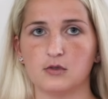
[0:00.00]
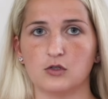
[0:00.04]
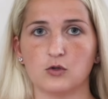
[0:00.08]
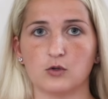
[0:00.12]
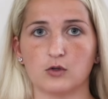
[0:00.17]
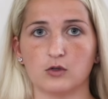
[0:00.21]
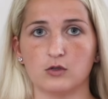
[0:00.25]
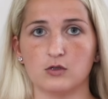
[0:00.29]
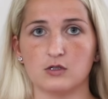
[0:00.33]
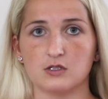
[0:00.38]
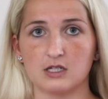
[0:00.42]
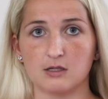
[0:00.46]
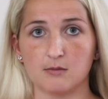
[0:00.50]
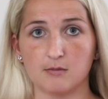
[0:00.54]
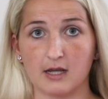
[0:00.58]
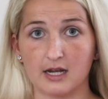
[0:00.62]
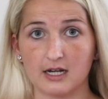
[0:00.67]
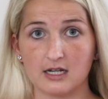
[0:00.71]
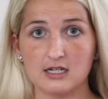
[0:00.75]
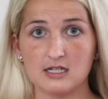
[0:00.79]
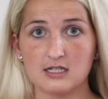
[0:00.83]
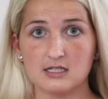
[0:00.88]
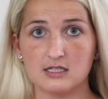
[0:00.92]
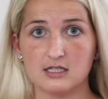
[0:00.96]
you are losing
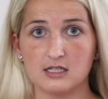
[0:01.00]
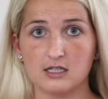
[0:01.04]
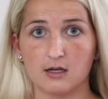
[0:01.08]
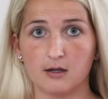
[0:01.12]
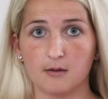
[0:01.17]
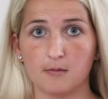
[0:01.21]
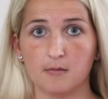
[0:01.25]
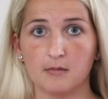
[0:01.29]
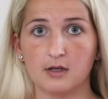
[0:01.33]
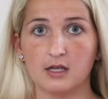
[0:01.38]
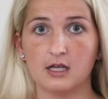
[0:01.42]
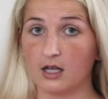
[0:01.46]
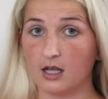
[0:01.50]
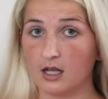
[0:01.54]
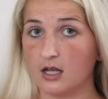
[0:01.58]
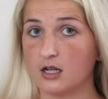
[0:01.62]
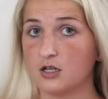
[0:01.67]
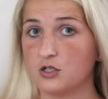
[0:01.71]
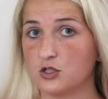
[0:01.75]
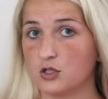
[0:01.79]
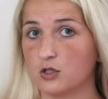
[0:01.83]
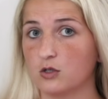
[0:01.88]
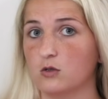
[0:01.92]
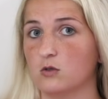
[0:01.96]
magnesium,
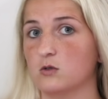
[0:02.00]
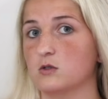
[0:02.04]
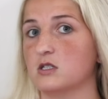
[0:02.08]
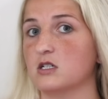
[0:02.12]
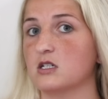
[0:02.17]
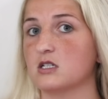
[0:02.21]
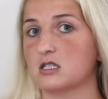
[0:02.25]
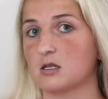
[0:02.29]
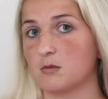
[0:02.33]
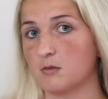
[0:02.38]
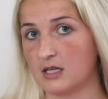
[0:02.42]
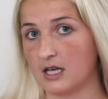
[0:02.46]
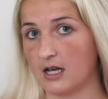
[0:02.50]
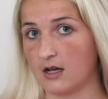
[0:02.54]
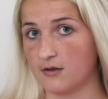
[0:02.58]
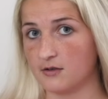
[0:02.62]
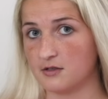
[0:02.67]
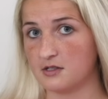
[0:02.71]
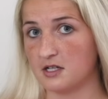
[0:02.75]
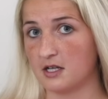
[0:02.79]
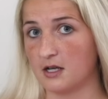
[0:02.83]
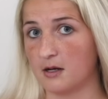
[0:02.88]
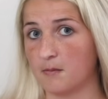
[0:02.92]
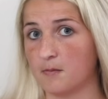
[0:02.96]
and you're losing some
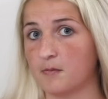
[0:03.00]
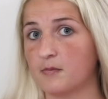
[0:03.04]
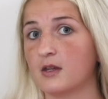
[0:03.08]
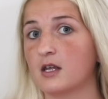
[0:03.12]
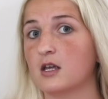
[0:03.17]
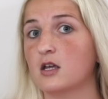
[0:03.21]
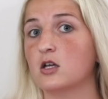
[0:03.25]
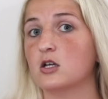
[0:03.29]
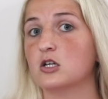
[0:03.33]
calcium.